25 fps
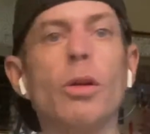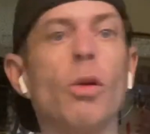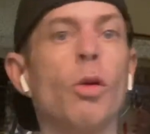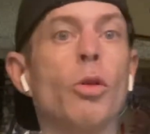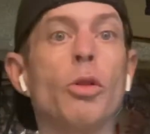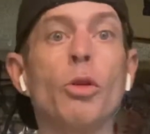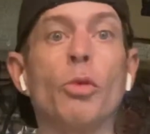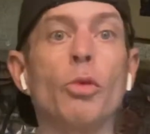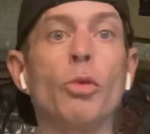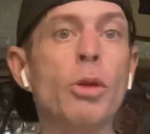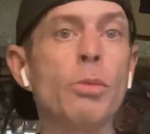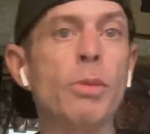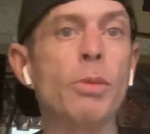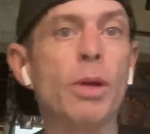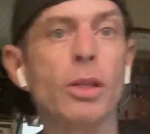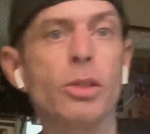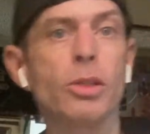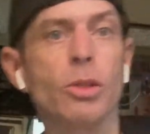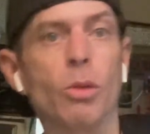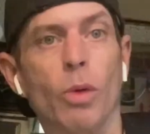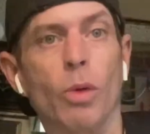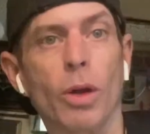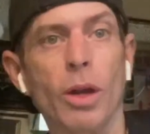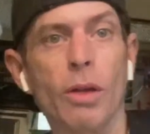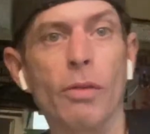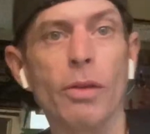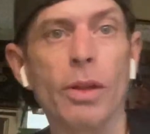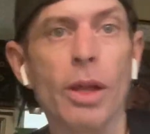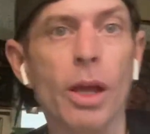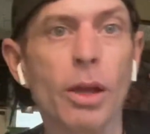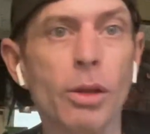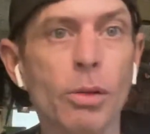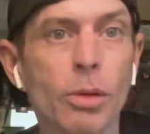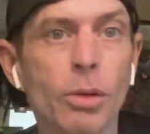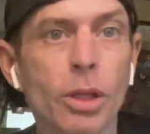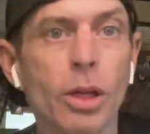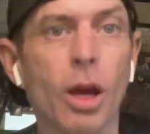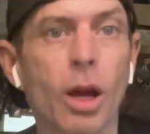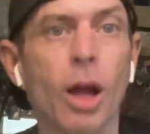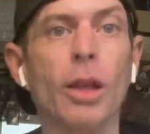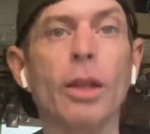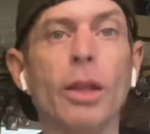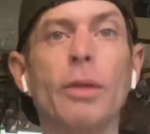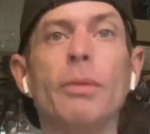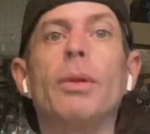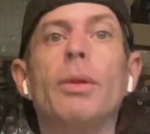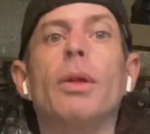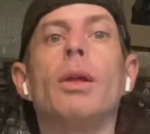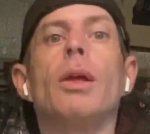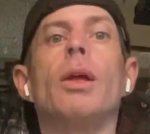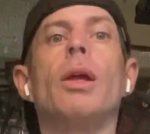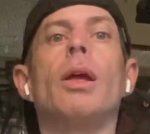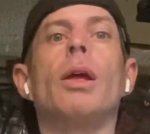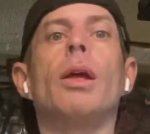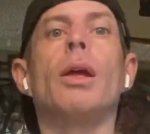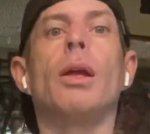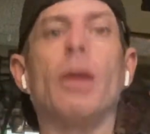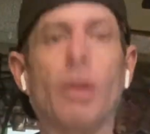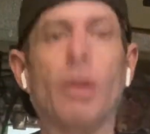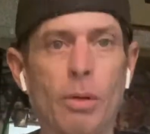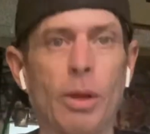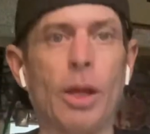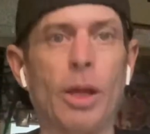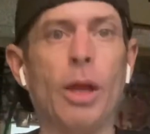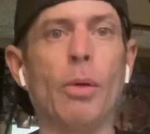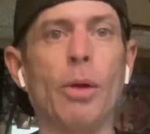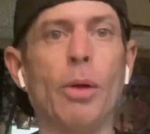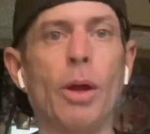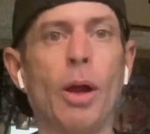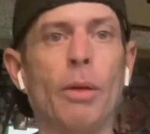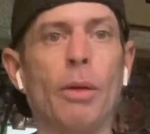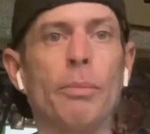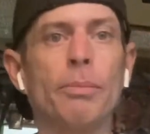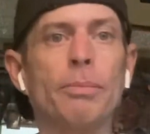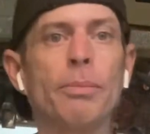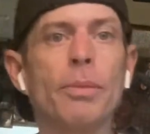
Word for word: or the remix, or whatever the hell you want to call it. Here we are.